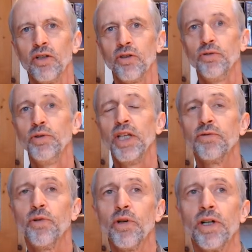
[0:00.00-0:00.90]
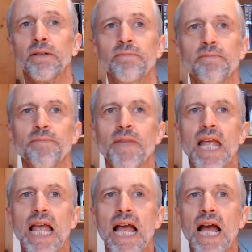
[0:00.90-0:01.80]
Unit 4.
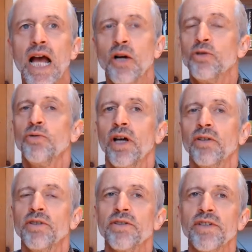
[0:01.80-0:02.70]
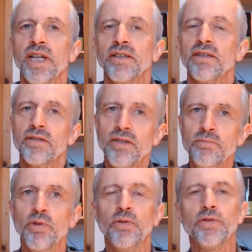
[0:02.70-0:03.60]
How do we understand
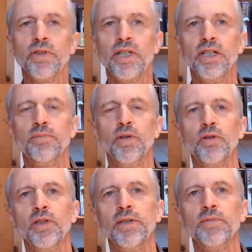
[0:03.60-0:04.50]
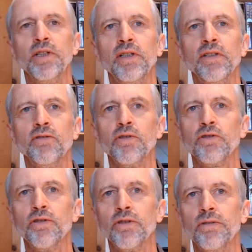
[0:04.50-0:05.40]
symbols in apocalyptic
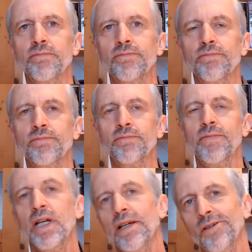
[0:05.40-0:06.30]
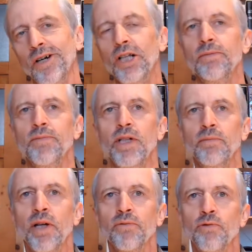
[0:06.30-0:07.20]
literature? Well,
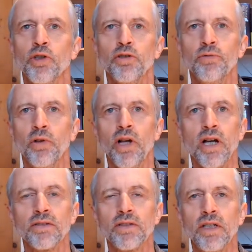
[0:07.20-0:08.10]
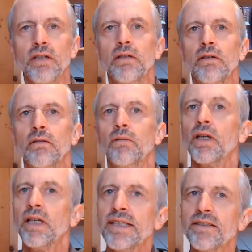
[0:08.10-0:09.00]
by first of all asking,
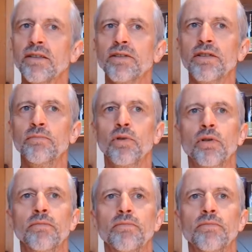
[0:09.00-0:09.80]
what is a symbol?